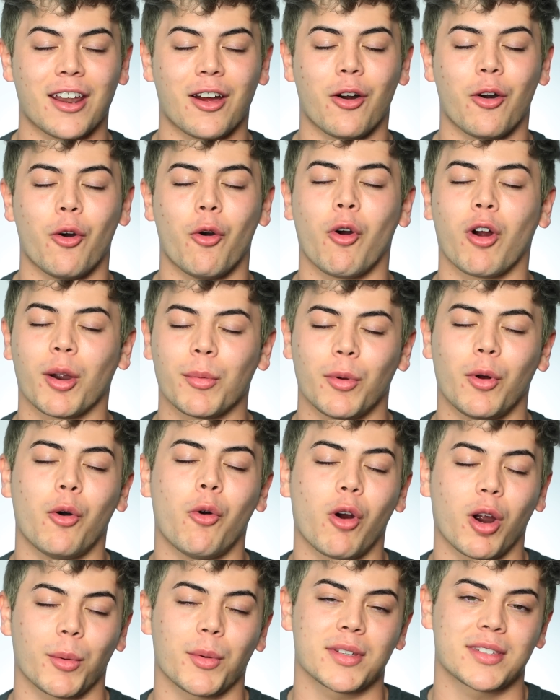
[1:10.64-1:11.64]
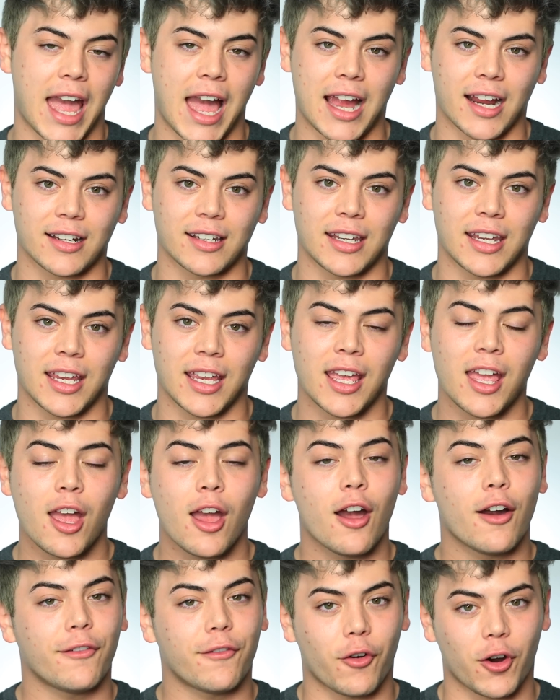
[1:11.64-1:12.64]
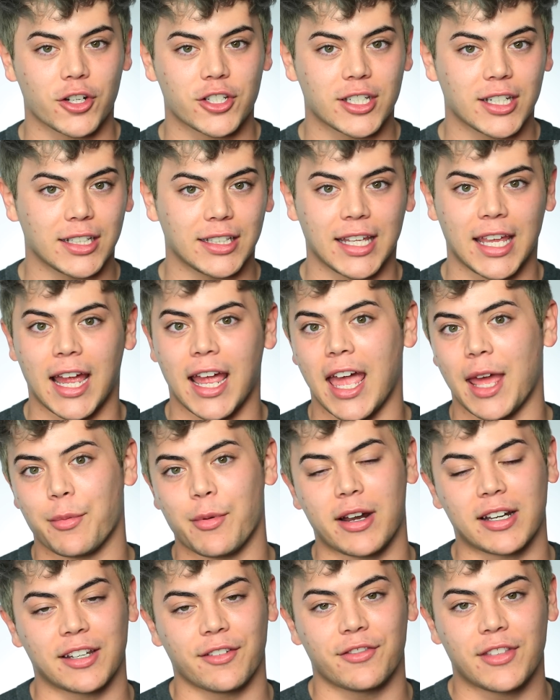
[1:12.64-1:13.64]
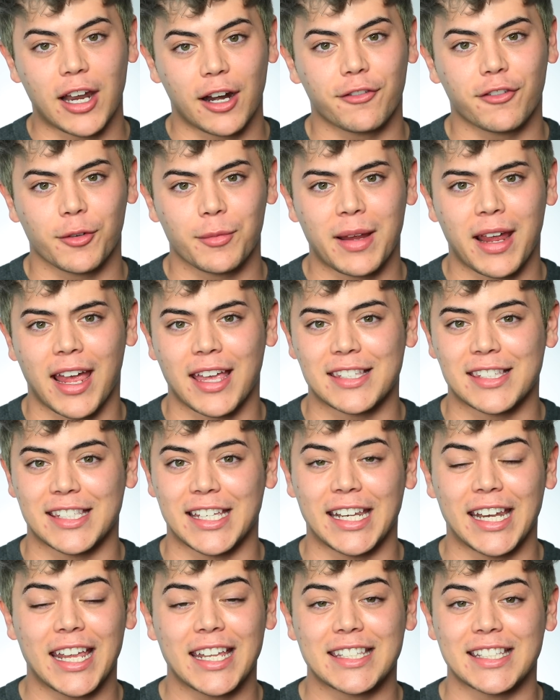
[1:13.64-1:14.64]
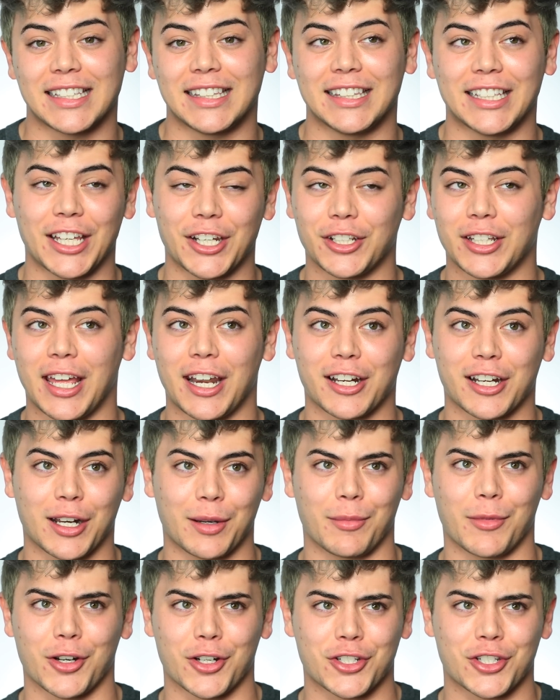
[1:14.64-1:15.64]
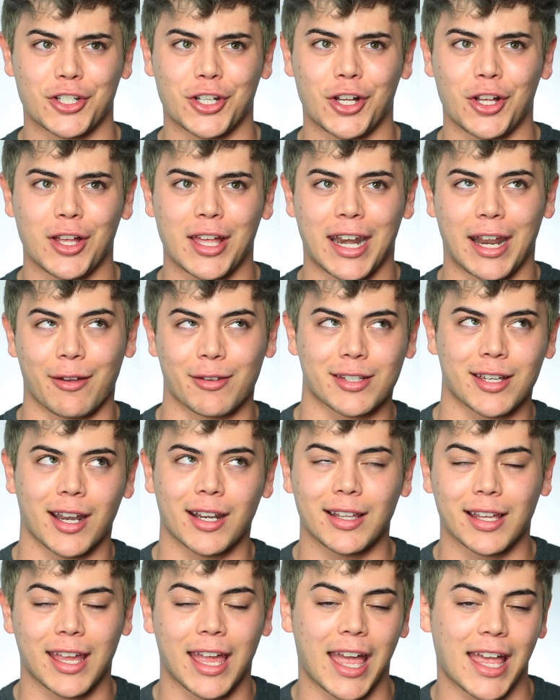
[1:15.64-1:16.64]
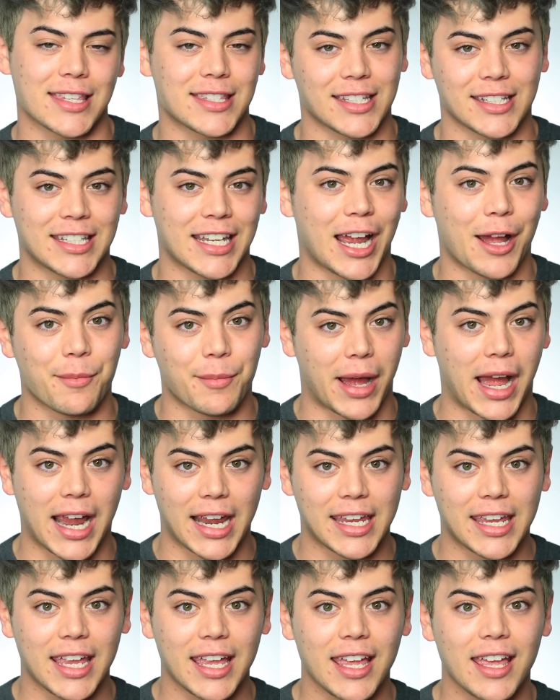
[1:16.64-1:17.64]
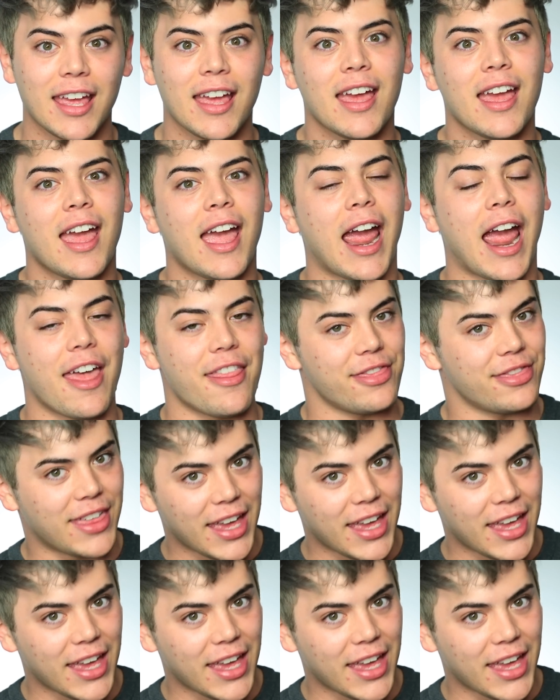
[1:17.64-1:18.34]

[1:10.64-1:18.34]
horrible acne. Fortunately, I had Proactiv there for me. I seen it literally on a commercial and I was kind of like hesitant on buying it. And